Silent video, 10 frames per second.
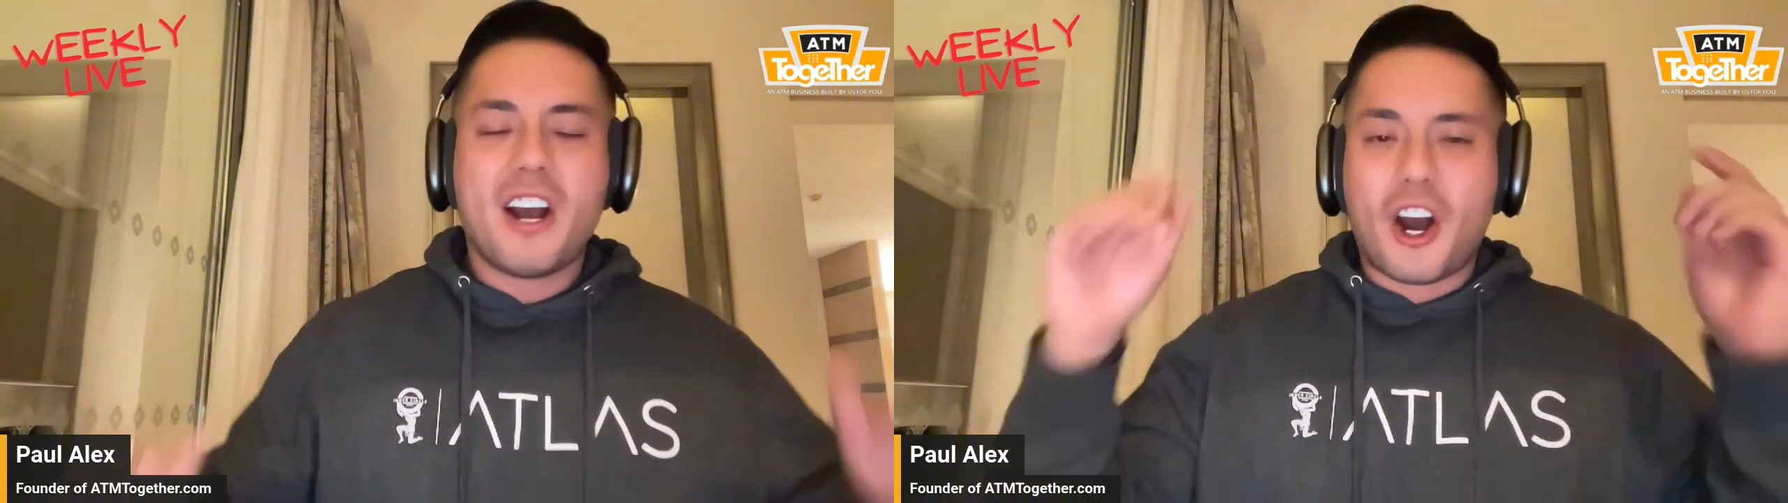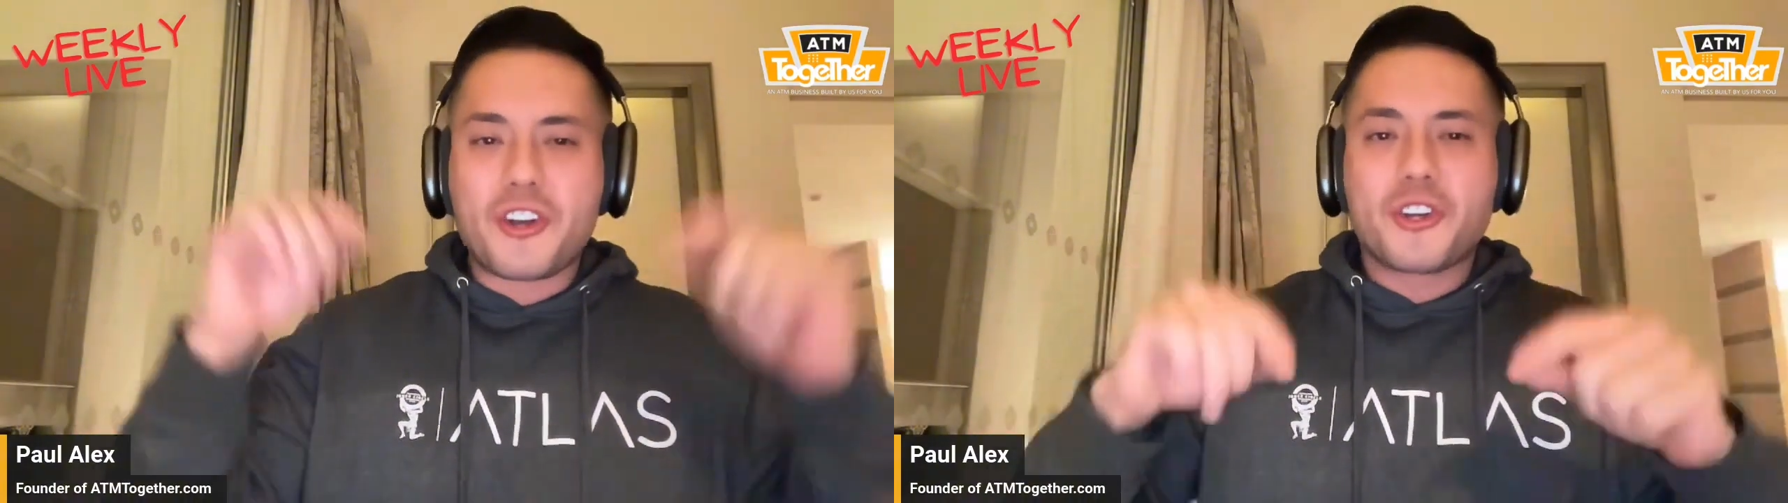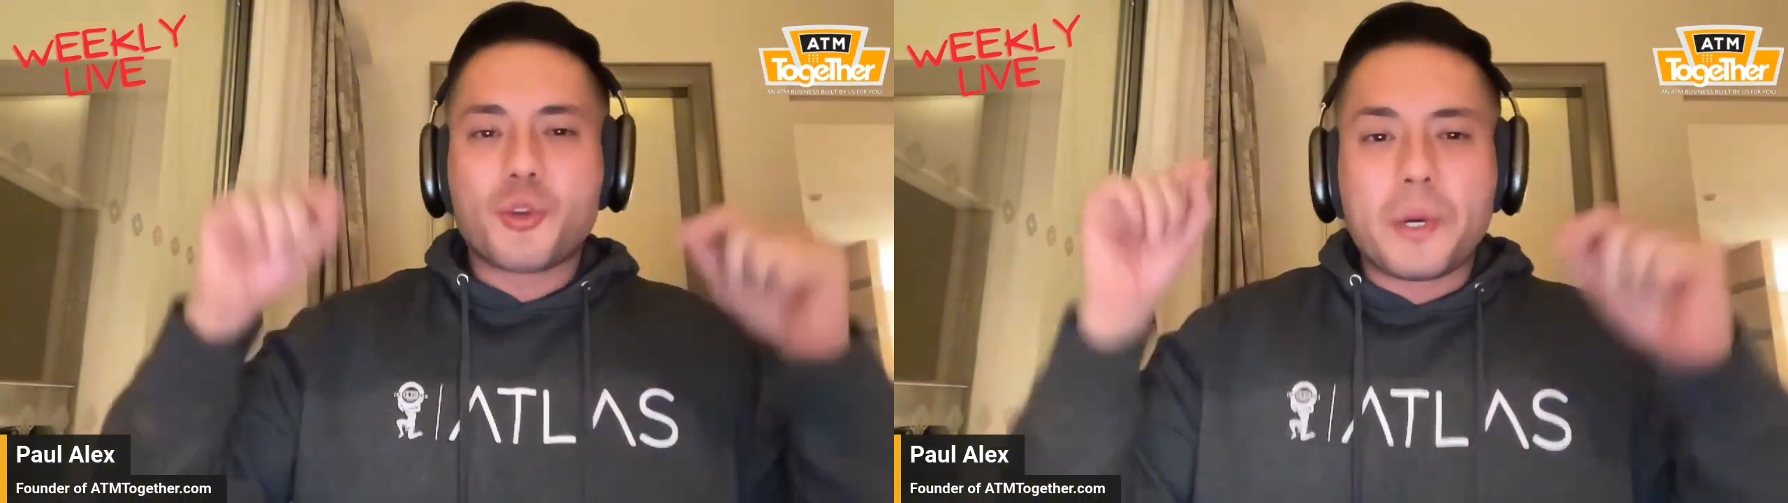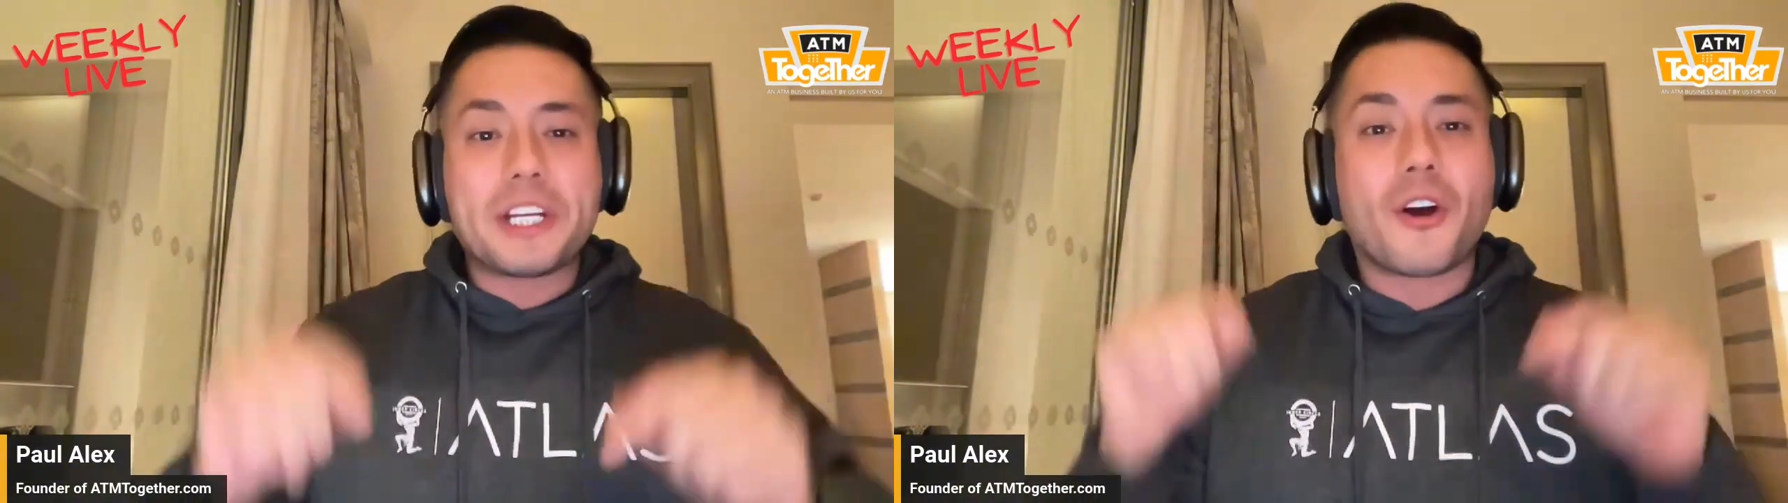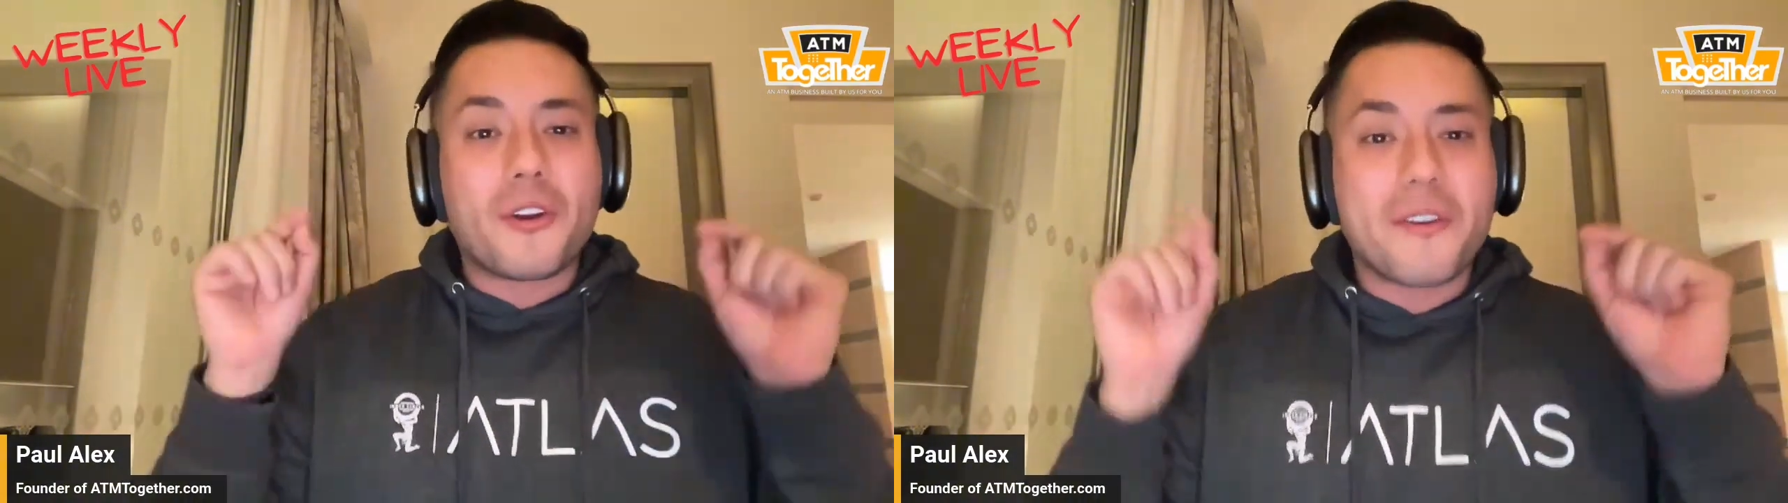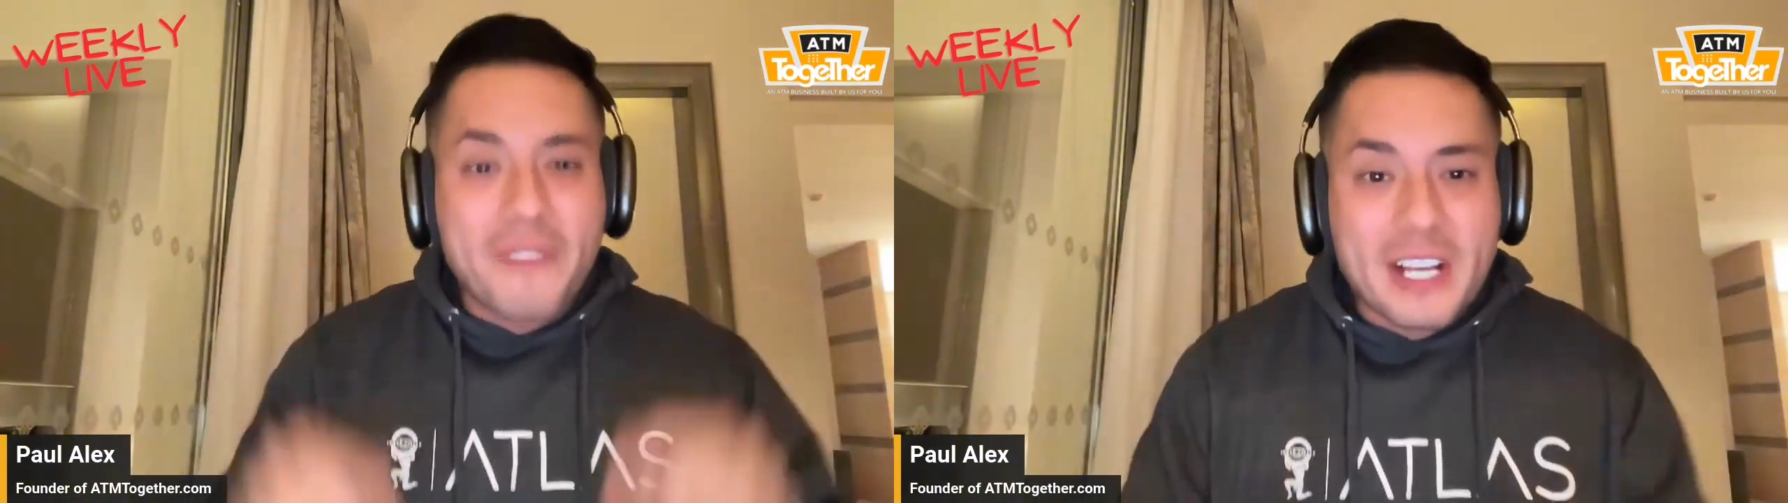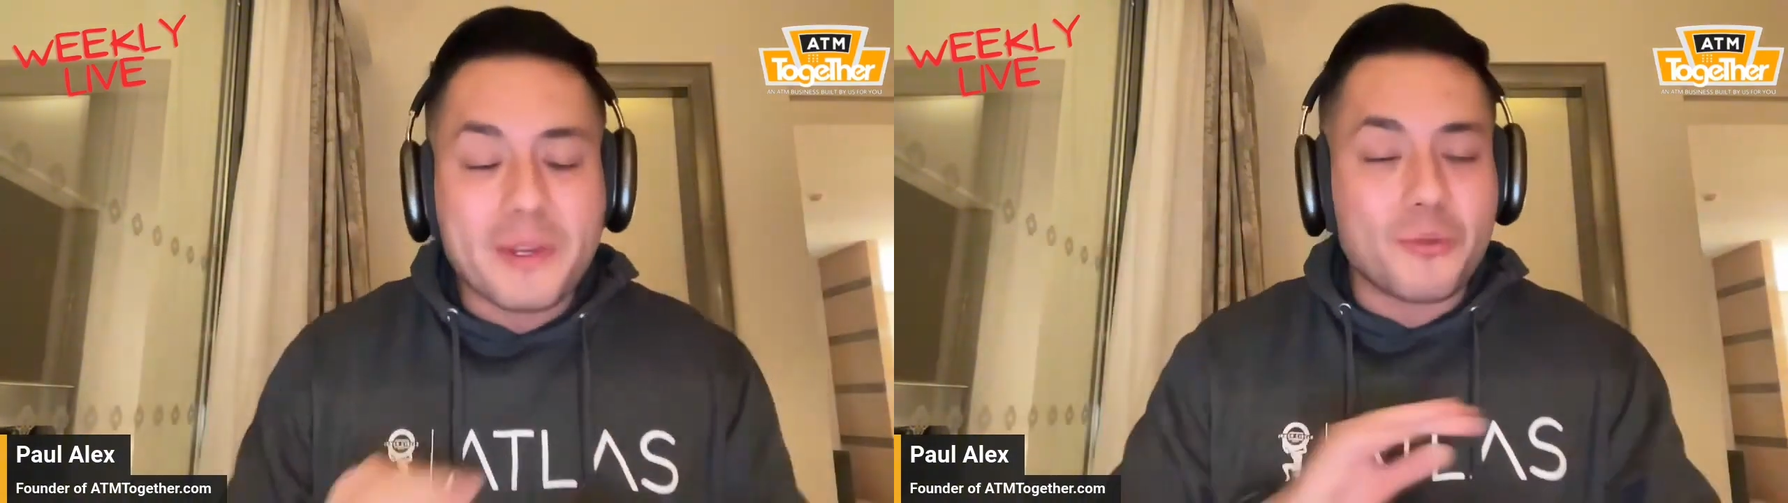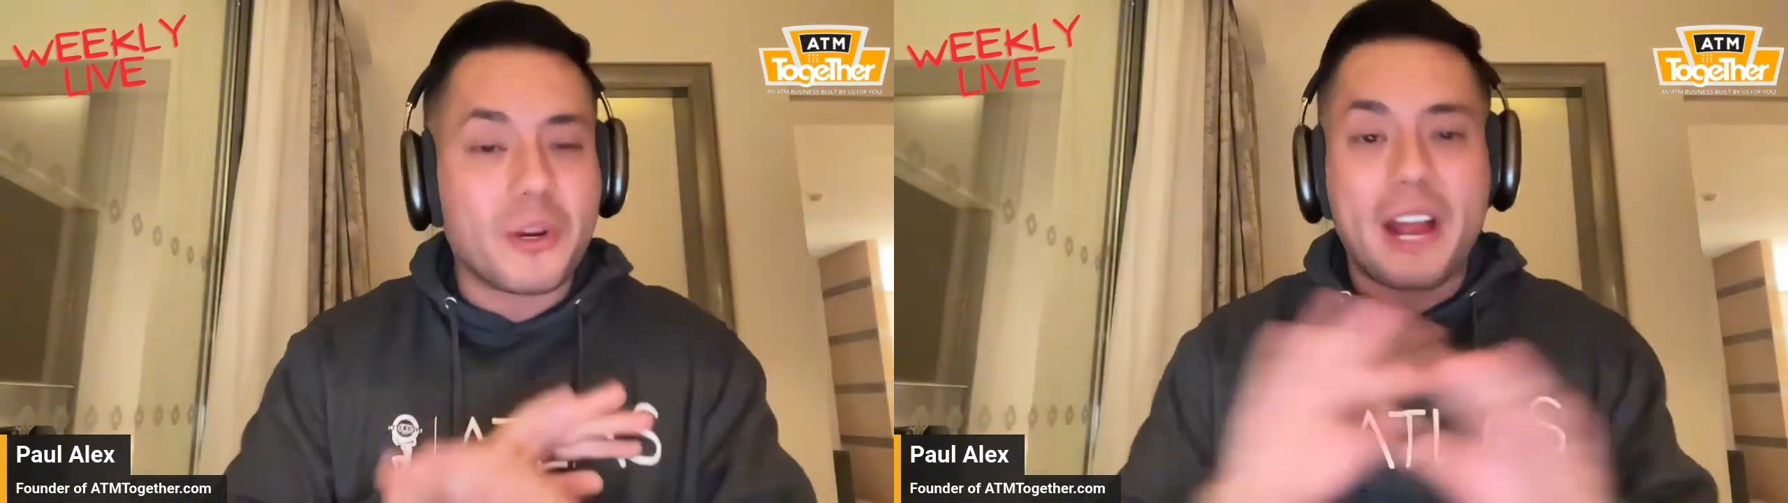under $20
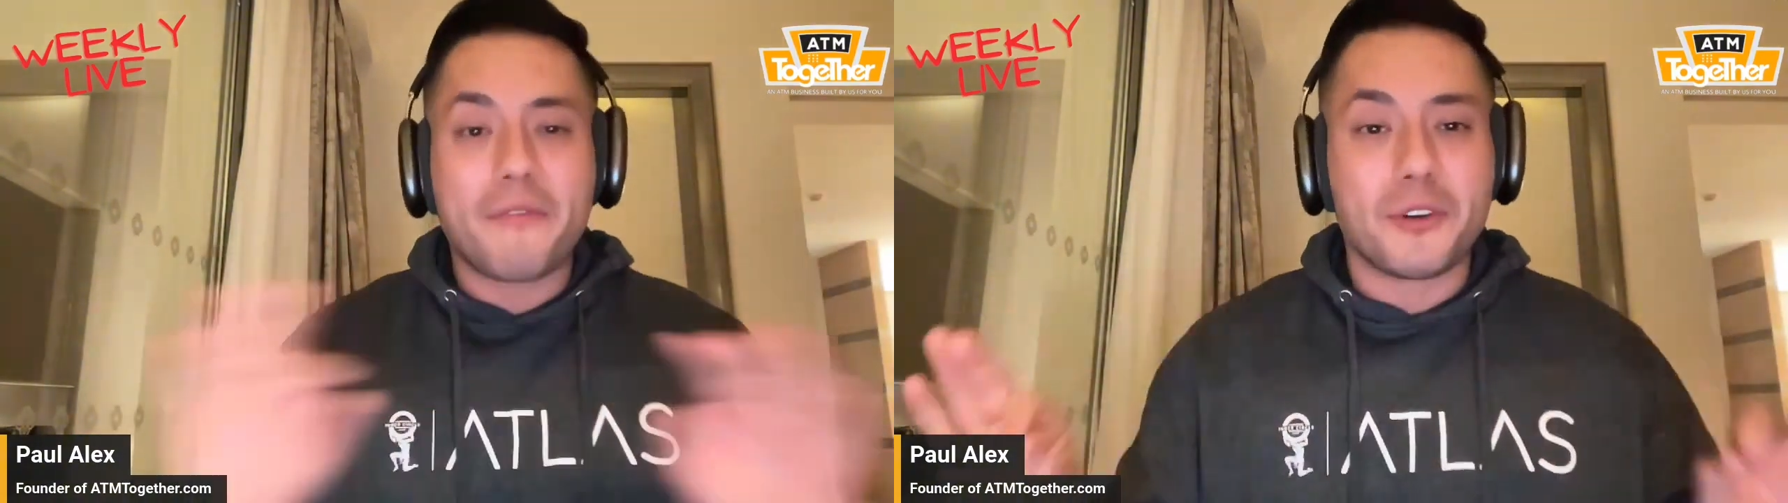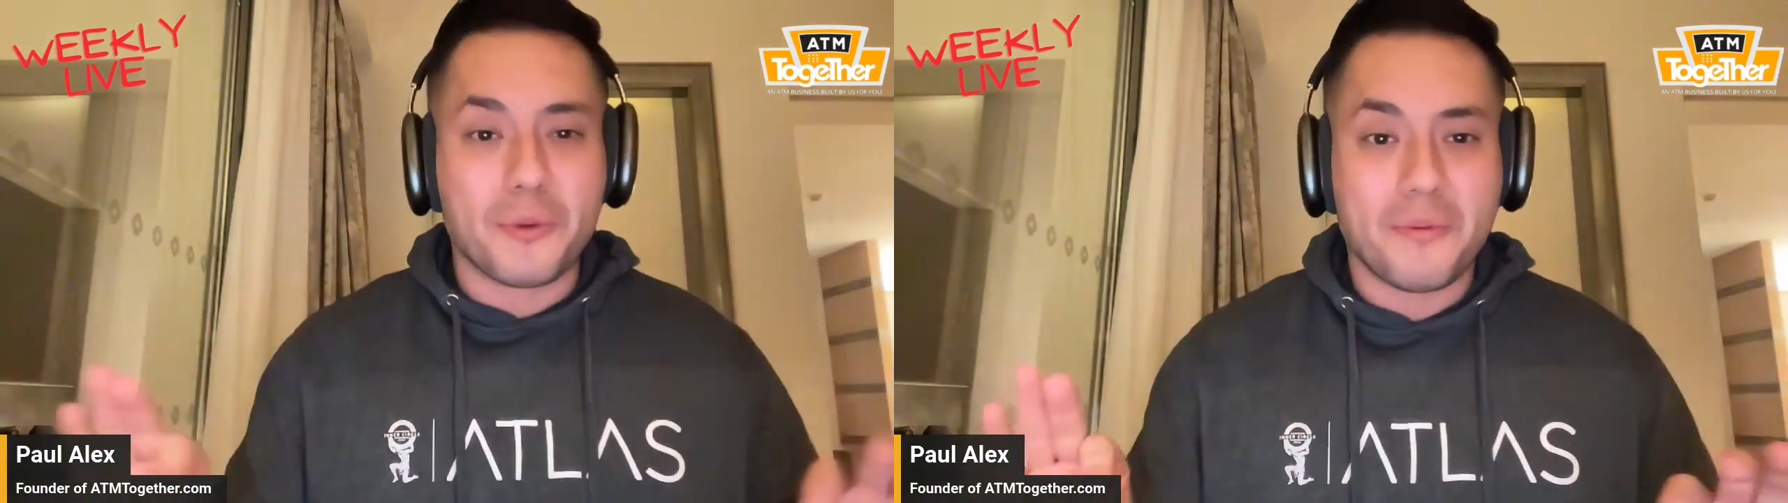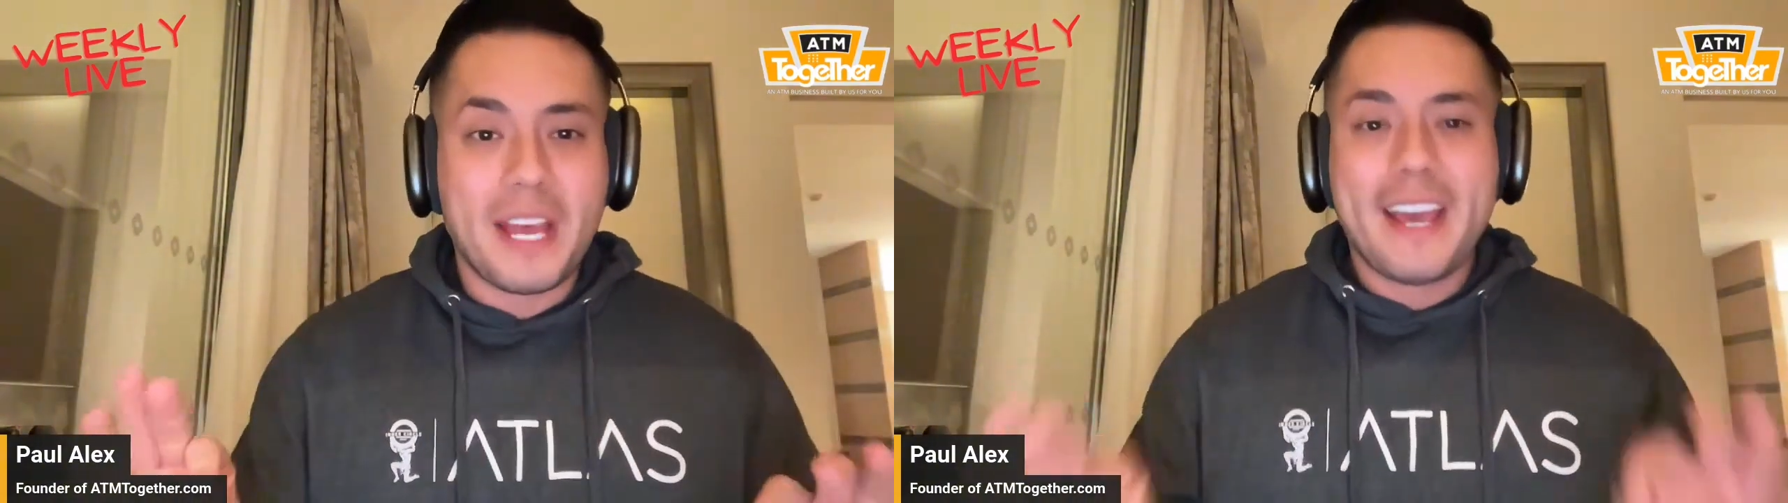investment you will ever do.